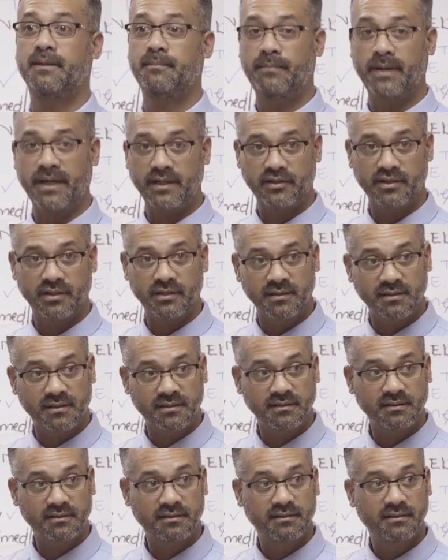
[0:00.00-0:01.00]
The
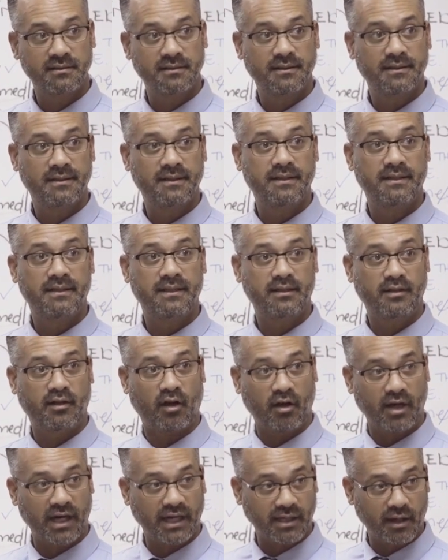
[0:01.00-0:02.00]
patients, the
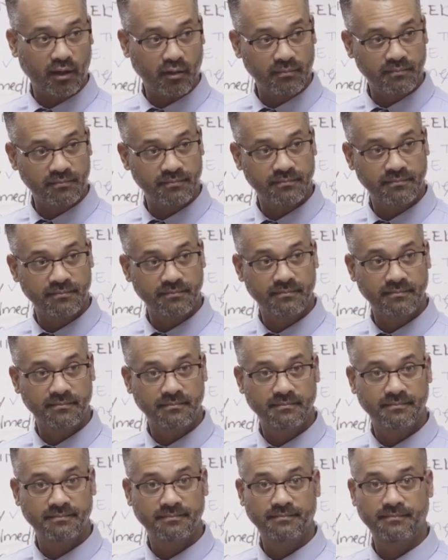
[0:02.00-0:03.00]
dog at home,
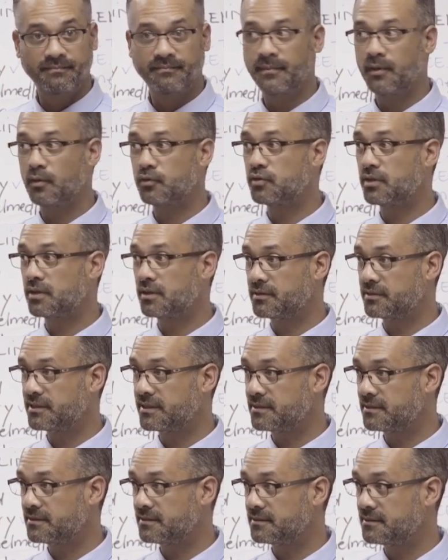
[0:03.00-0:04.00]
your
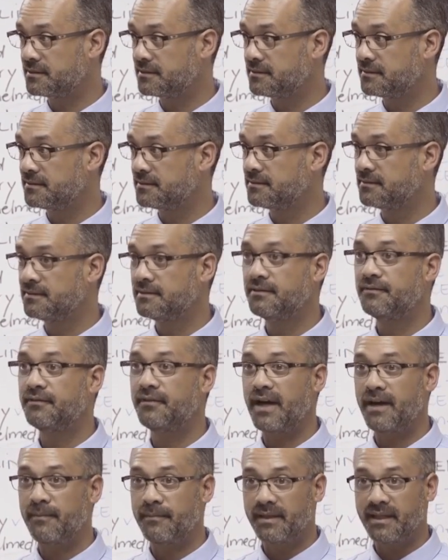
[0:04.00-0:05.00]
children,
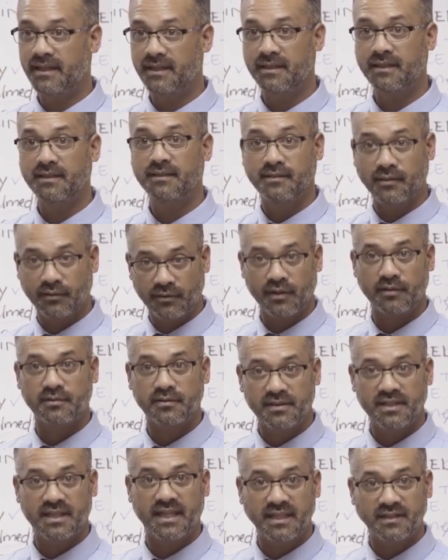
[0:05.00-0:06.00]
family. So
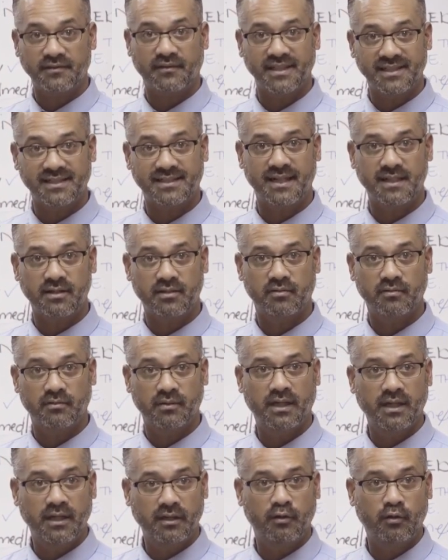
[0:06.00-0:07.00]
those things frustrate
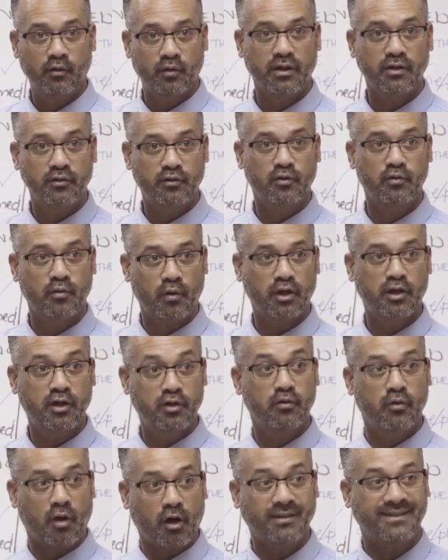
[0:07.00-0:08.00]
you. You couldn't do
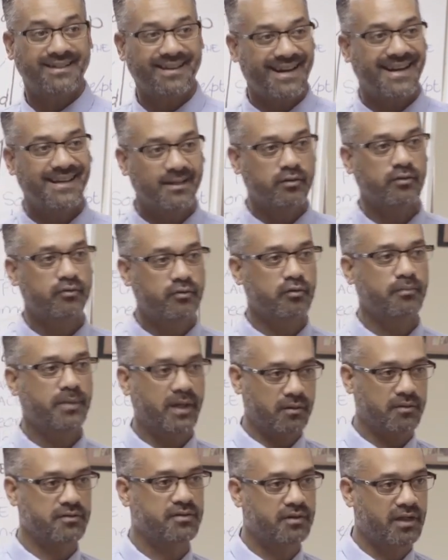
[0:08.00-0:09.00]
what you are trained to do
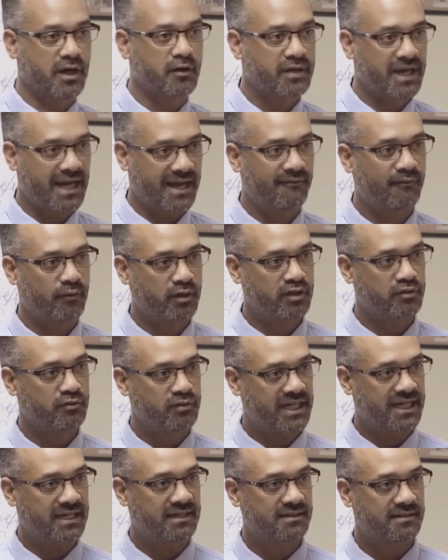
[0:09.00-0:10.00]
because you don't have what
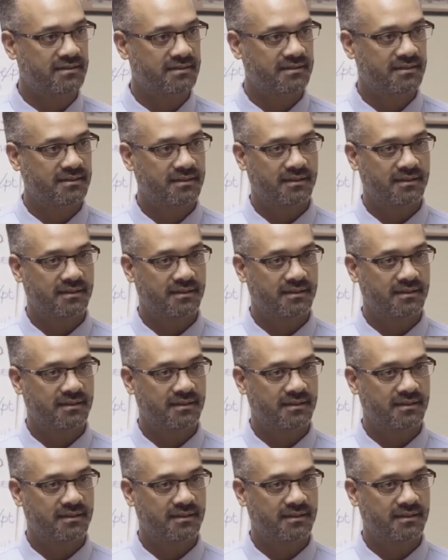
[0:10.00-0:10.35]
you need.